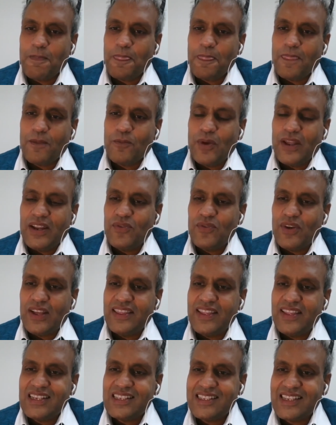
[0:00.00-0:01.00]
when
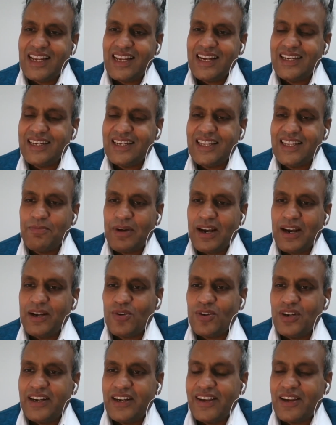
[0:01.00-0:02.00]
they sell it, they might only
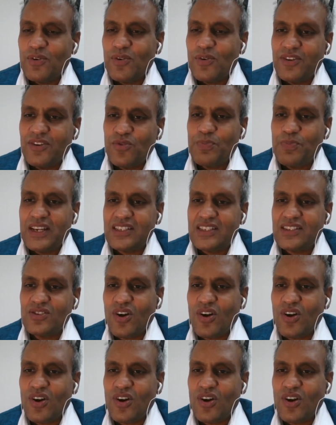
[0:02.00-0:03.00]
recover in rupees.
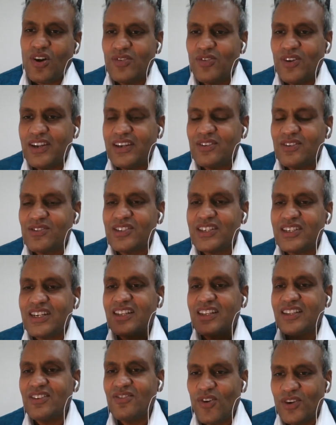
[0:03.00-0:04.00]
So how are they going to
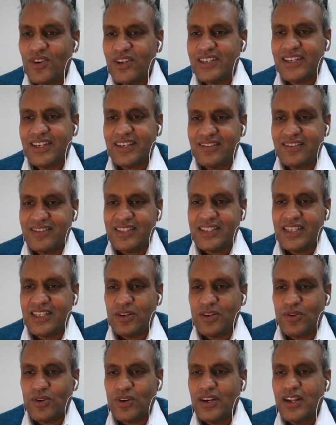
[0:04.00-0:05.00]
settle the foreign currency
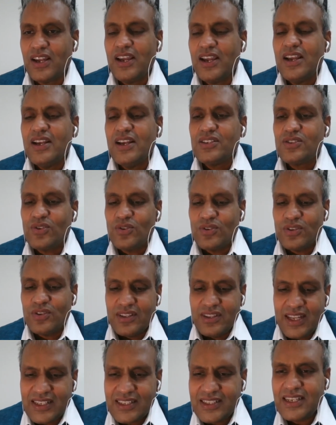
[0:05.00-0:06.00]
loan? So
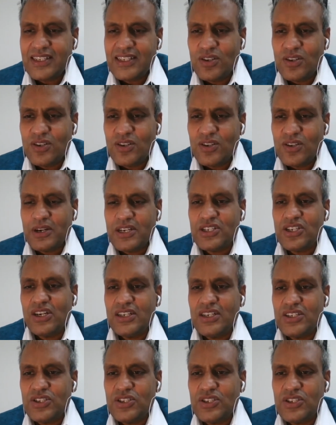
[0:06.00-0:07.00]
that's the only
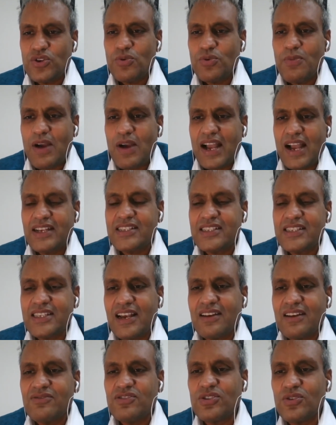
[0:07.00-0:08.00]
operational issue banks
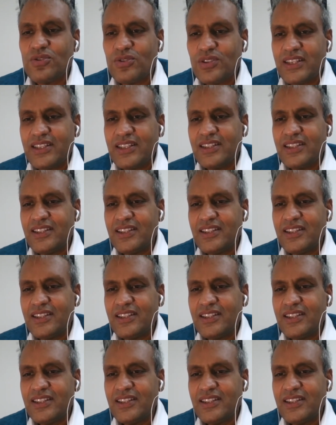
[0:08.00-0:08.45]
have. So they